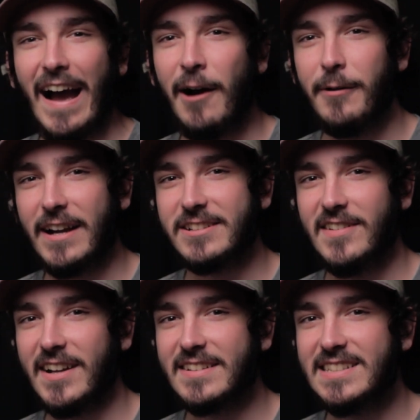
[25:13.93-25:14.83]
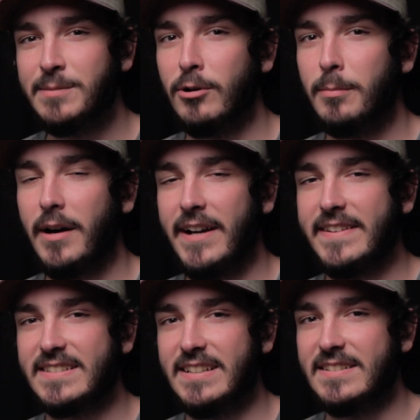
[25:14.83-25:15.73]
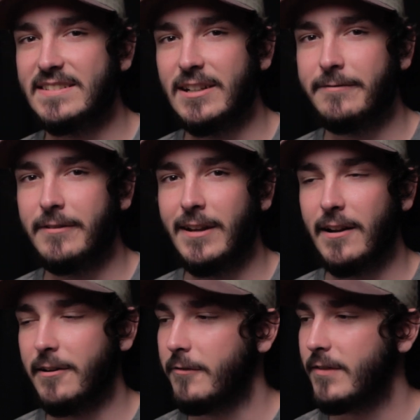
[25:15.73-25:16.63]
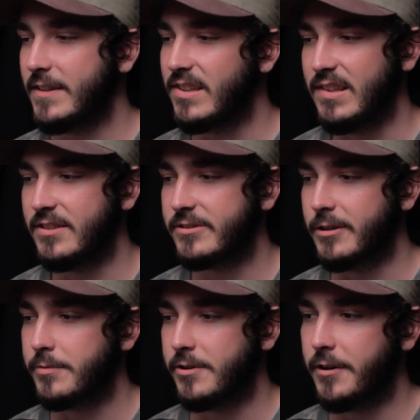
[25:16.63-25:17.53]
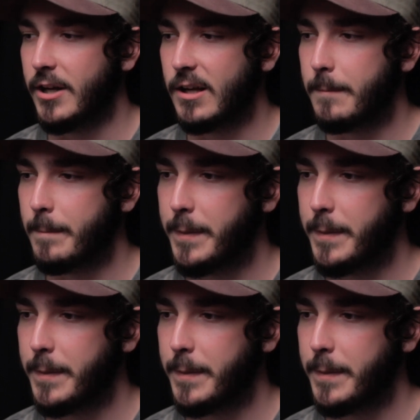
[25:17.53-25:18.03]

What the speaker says: I would actually like to see more behind the scenes stuff. I don't know if that's in the description or not,